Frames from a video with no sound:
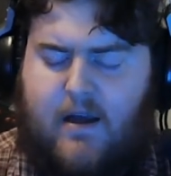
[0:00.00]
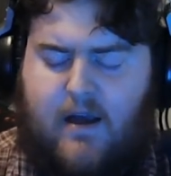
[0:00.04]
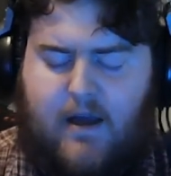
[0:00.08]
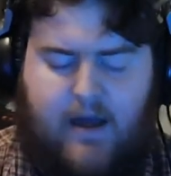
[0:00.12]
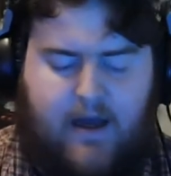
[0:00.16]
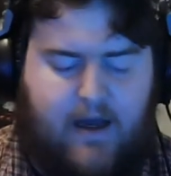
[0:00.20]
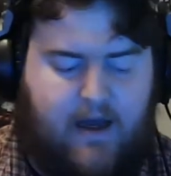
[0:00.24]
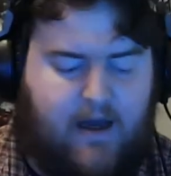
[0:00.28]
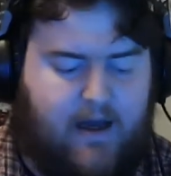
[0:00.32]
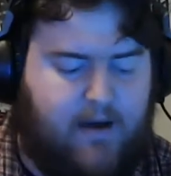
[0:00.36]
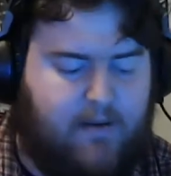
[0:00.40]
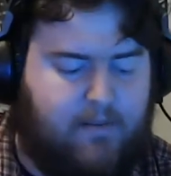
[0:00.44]

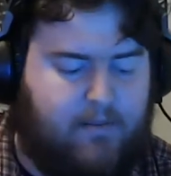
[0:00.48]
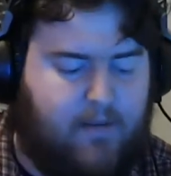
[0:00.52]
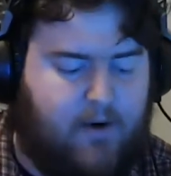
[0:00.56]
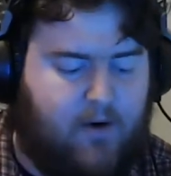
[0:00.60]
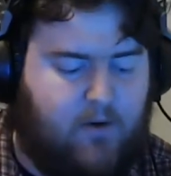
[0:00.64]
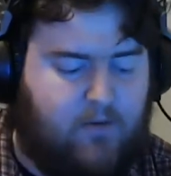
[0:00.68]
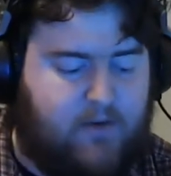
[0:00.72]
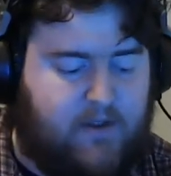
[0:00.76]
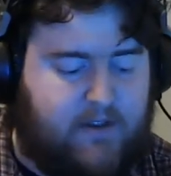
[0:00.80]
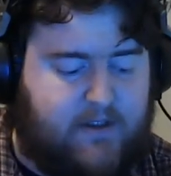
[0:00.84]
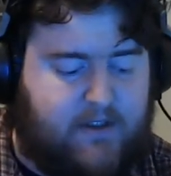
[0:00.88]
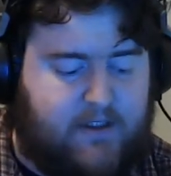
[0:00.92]
Um,
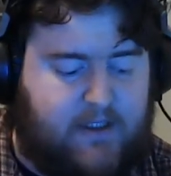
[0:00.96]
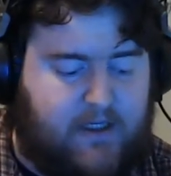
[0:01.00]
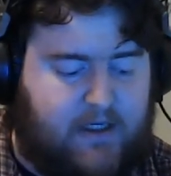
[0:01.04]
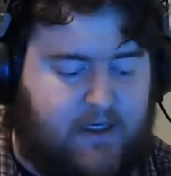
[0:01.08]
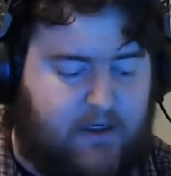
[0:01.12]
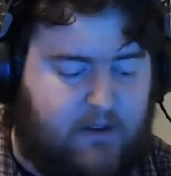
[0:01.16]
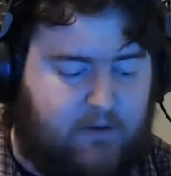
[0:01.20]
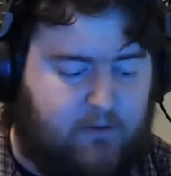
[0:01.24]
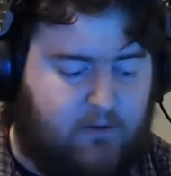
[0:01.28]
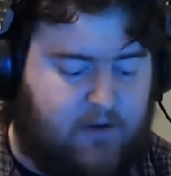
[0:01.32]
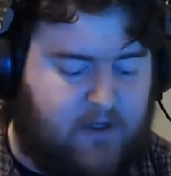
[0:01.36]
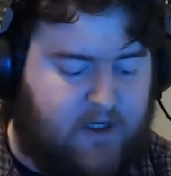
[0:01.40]
but we'll
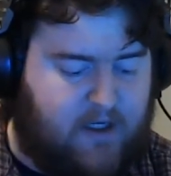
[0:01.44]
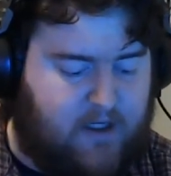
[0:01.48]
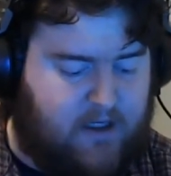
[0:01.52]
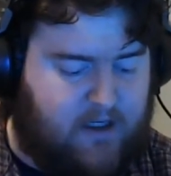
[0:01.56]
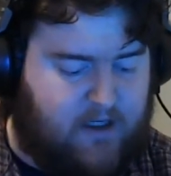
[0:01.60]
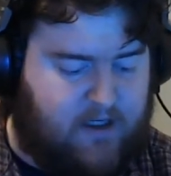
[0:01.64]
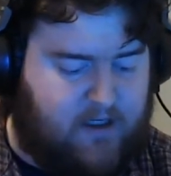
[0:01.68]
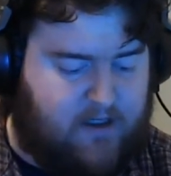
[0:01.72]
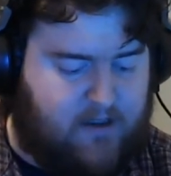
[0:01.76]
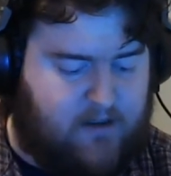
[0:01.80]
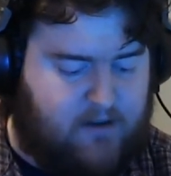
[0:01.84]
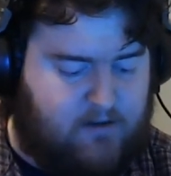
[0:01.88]
see. We're
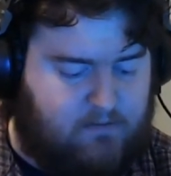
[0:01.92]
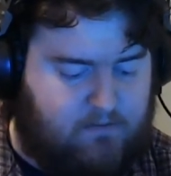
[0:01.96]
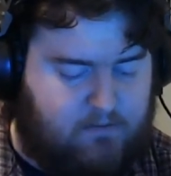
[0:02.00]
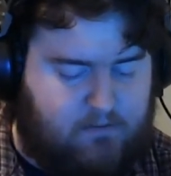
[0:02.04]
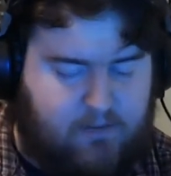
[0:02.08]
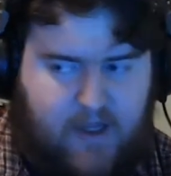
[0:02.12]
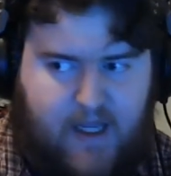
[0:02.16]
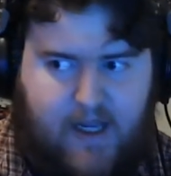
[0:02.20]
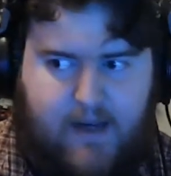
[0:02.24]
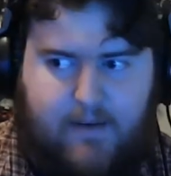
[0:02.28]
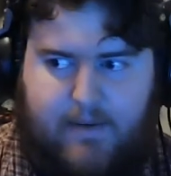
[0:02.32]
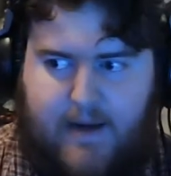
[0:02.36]
going to
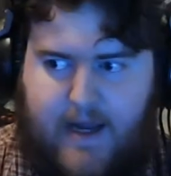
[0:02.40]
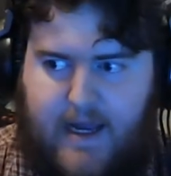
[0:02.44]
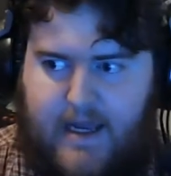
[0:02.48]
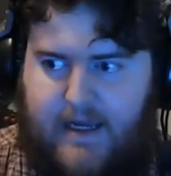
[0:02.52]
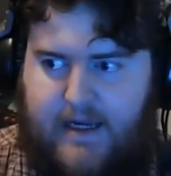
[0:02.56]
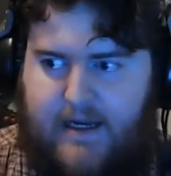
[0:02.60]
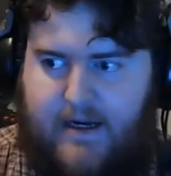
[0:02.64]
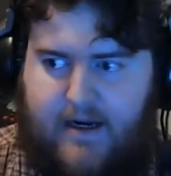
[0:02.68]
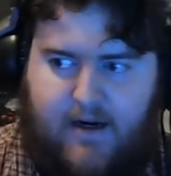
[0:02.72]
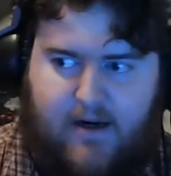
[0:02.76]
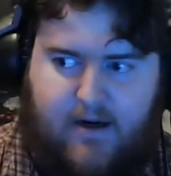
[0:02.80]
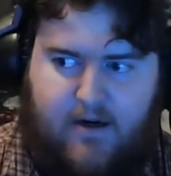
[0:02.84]
play it by
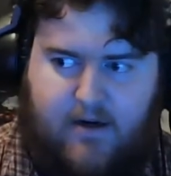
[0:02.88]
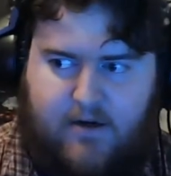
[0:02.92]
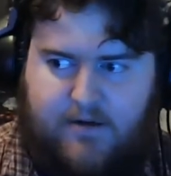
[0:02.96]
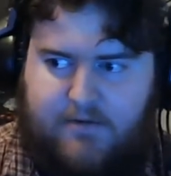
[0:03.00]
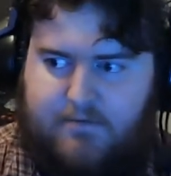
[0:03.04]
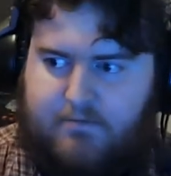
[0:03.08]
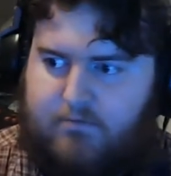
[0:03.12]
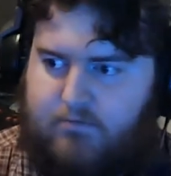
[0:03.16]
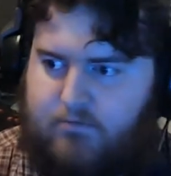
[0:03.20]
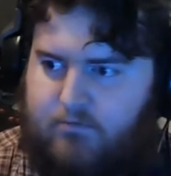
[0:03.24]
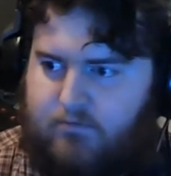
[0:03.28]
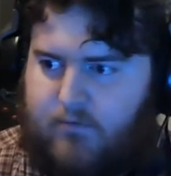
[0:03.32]
ear
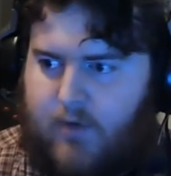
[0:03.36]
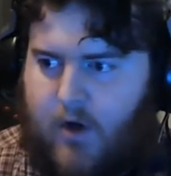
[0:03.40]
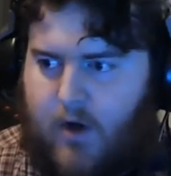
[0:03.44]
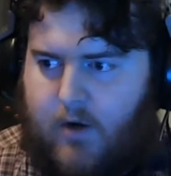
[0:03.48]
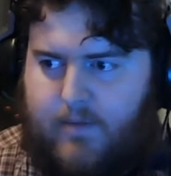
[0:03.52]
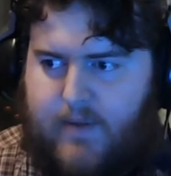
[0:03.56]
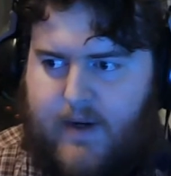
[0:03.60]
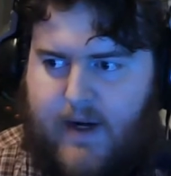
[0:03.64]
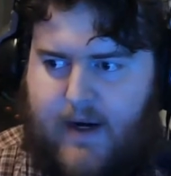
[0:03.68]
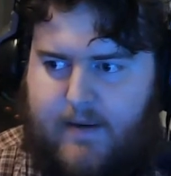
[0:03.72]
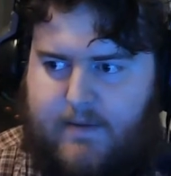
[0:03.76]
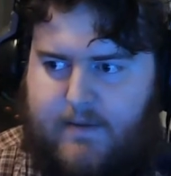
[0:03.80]
and
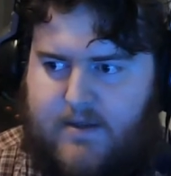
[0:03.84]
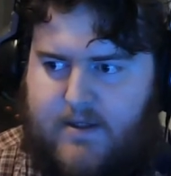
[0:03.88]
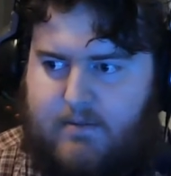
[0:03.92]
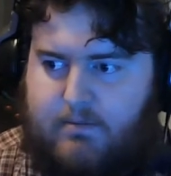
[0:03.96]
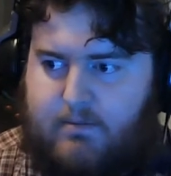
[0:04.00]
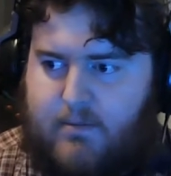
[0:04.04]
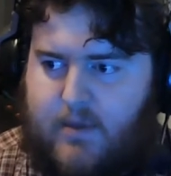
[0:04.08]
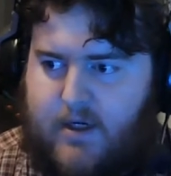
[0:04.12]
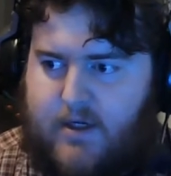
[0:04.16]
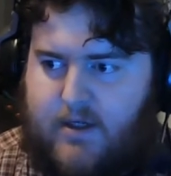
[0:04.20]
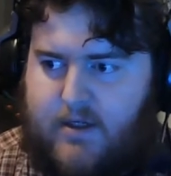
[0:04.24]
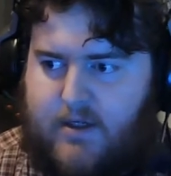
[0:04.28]
open up
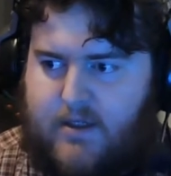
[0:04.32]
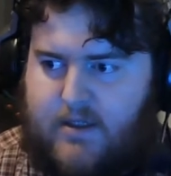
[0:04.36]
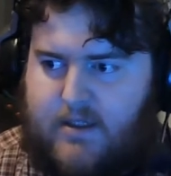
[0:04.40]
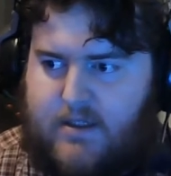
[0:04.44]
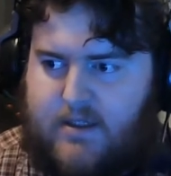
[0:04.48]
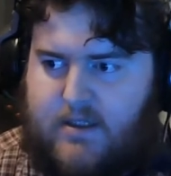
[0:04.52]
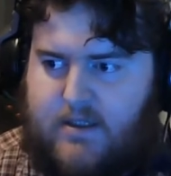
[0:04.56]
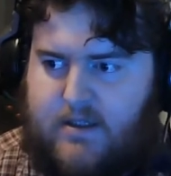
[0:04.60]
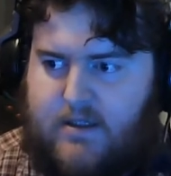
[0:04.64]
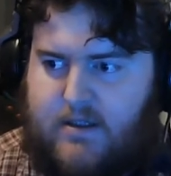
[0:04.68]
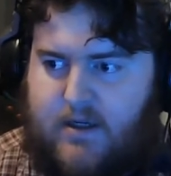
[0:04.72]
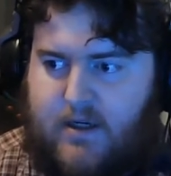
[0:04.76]
some
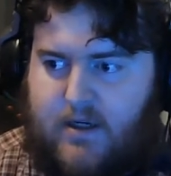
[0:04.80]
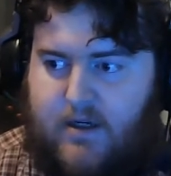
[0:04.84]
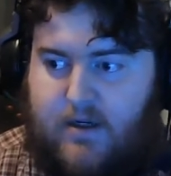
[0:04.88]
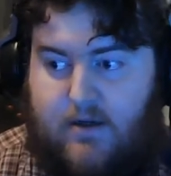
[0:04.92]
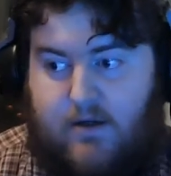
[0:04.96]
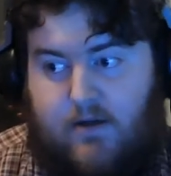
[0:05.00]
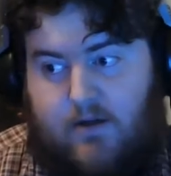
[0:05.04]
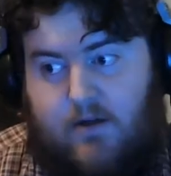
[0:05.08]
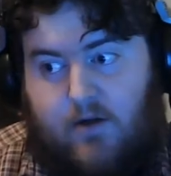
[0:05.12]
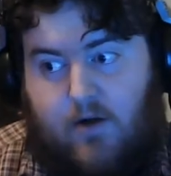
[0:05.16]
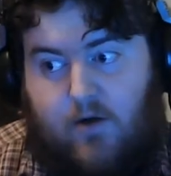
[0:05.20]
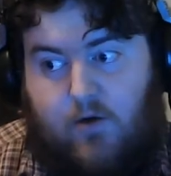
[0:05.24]
books,
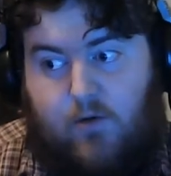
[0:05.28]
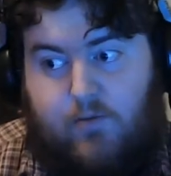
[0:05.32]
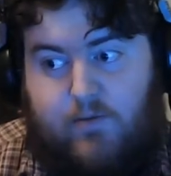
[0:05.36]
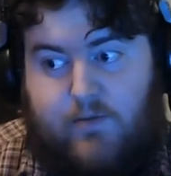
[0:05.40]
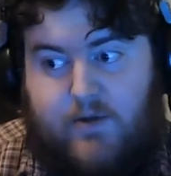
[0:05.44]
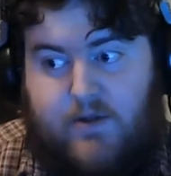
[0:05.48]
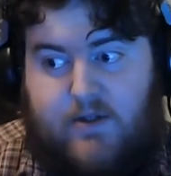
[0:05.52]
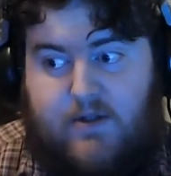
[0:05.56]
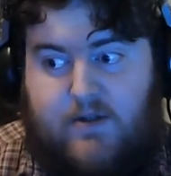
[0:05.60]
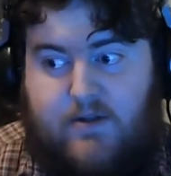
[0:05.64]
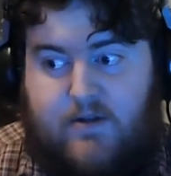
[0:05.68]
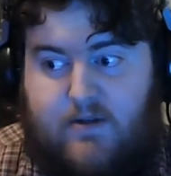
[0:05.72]

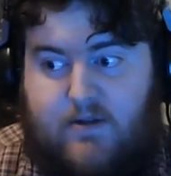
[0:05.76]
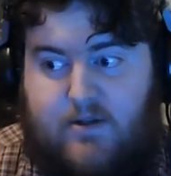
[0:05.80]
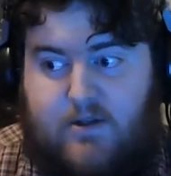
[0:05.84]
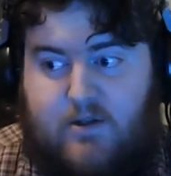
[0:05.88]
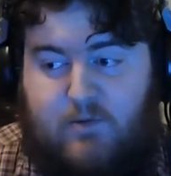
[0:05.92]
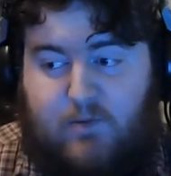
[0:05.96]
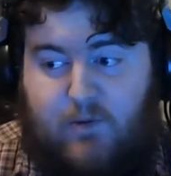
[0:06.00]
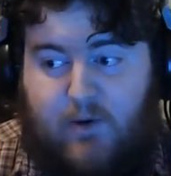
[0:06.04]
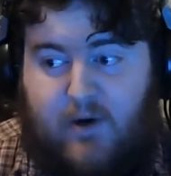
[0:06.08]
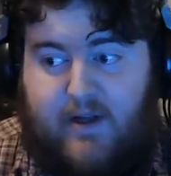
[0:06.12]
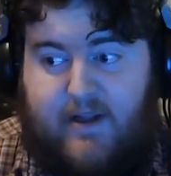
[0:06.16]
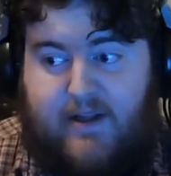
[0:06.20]
Oops.
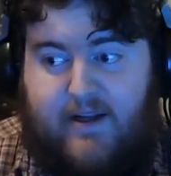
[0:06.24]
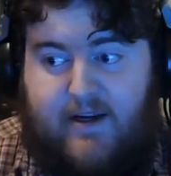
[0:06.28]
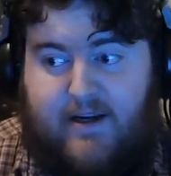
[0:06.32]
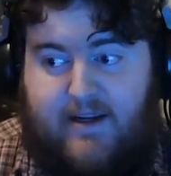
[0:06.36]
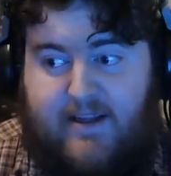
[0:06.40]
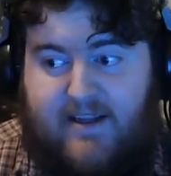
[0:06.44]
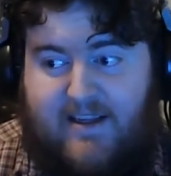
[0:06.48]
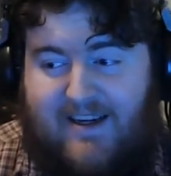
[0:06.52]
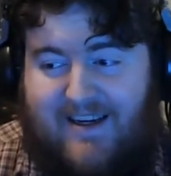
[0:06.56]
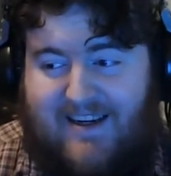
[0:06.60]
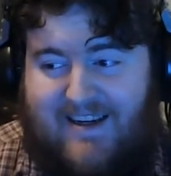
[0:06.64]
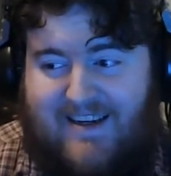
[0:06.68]
Spoiler
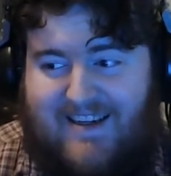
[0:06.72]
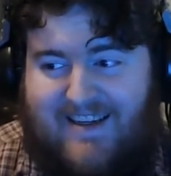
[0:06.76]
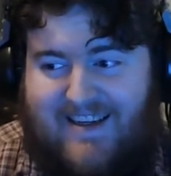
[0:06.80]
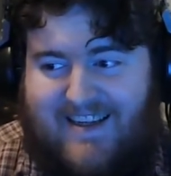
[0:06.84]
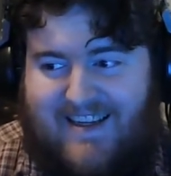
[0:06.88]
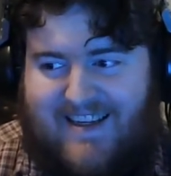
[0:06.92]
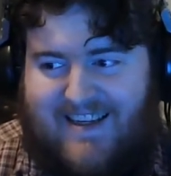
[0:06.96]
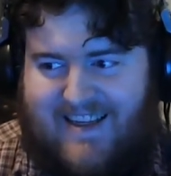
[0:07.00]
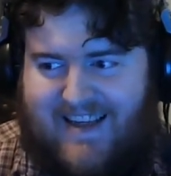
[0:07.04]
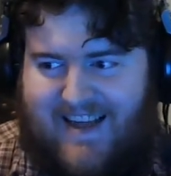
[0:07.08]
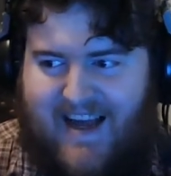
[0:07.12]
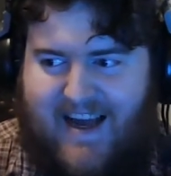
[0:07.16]
alert.
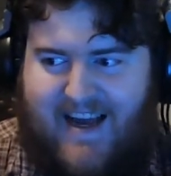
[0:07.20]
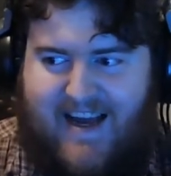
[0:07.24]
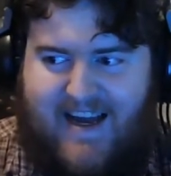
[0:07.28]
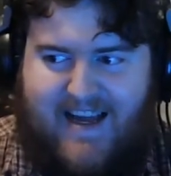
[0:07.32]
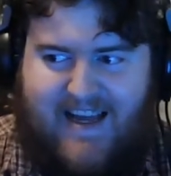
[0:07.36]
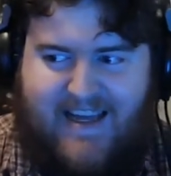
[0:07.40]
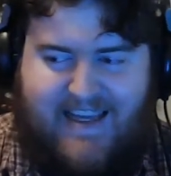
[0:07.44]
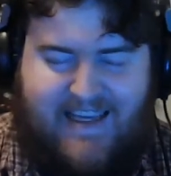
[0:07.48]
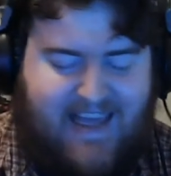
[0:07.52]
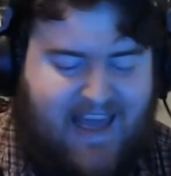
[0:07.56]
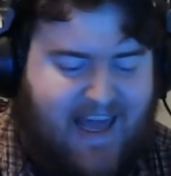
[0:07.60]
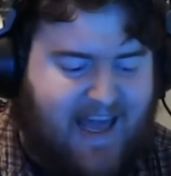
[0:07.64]

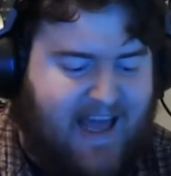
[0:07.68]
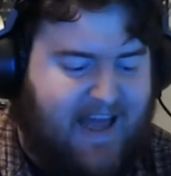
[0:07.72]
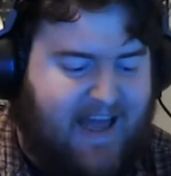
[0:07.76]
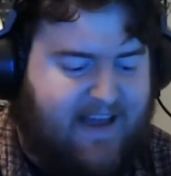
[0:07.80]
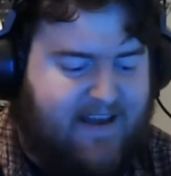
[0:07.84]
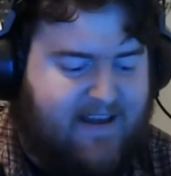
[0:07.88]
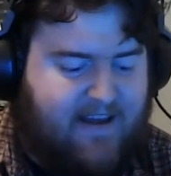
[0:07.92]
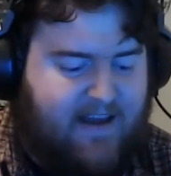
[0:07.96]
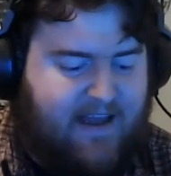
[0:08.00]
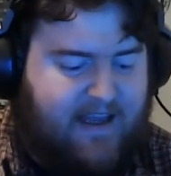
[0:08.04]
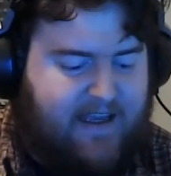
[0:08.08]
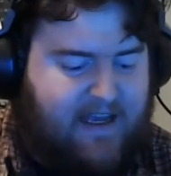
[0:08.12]
Uh,
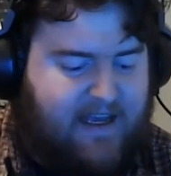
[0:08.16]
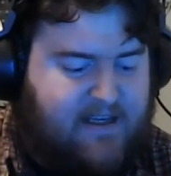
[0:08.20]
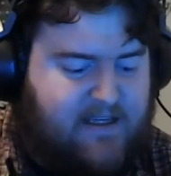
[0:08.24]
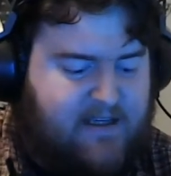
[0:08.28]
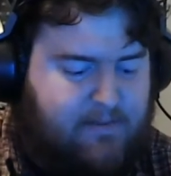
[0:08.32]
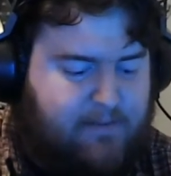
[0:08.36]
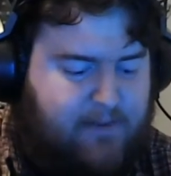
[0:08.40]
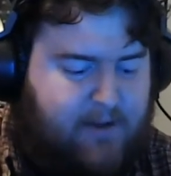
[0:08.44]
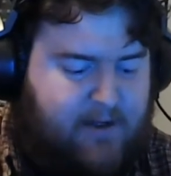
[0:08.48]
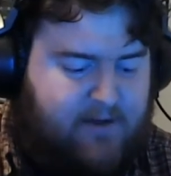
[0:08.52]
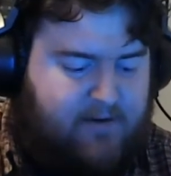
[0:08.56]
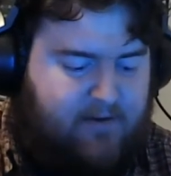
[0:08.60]
yeah, I got
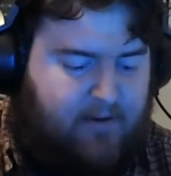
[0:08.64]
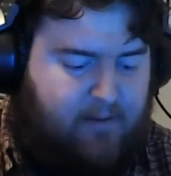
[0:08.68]
some books from